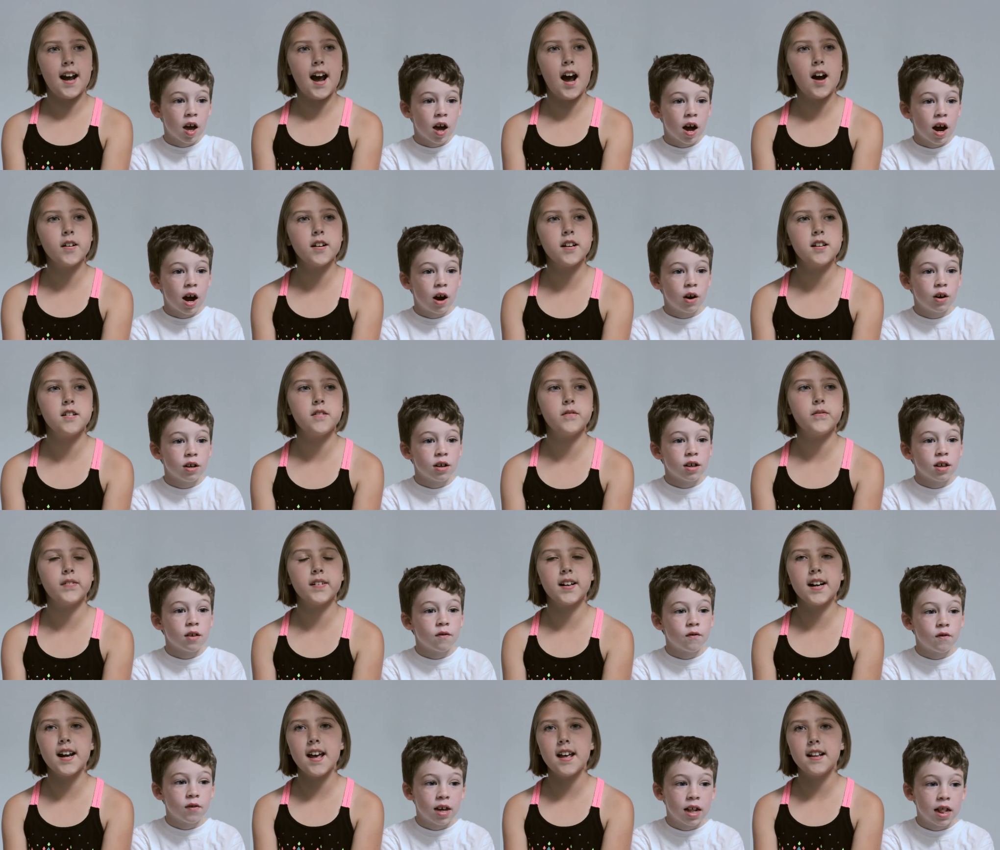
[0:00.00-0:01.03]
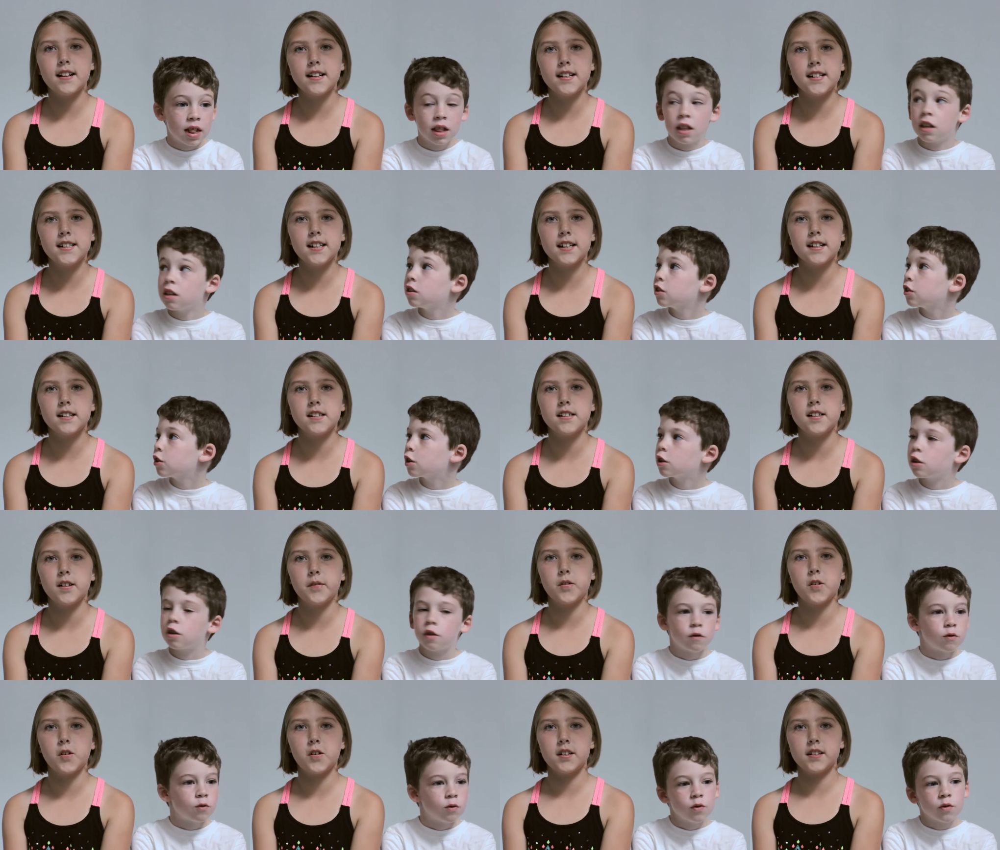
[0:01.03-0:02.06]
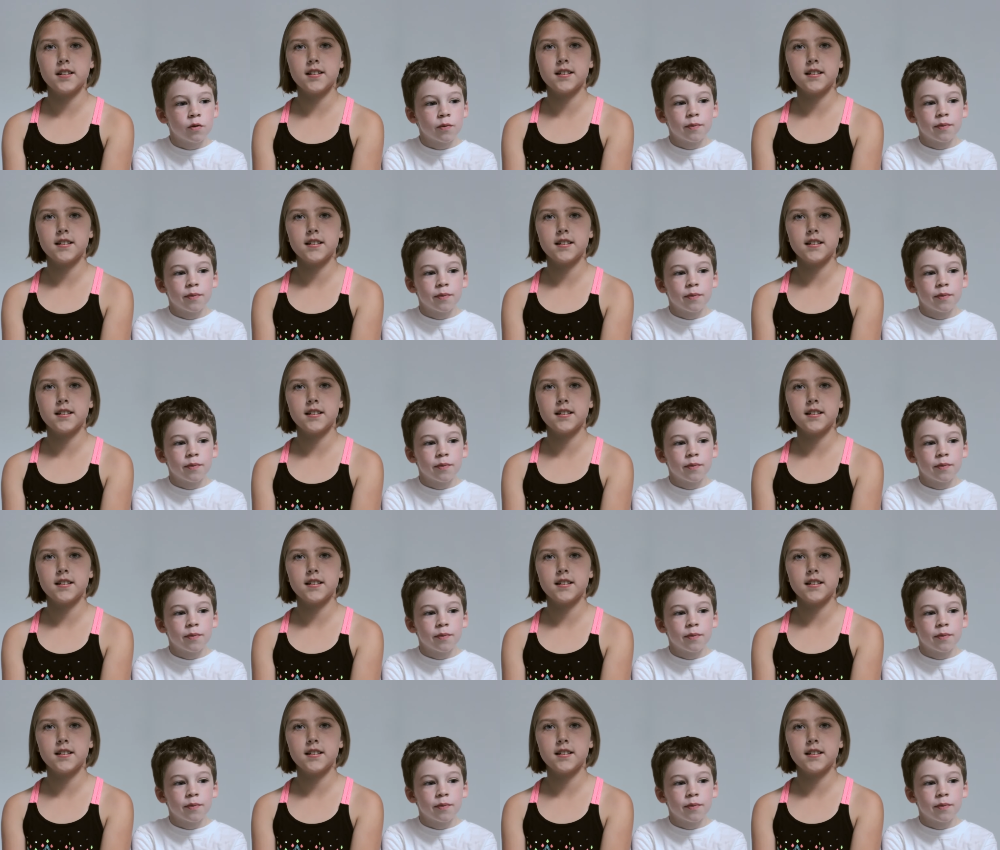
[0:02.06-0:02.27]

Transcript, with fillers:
Speaker 1: how can you forget the chickens, of course?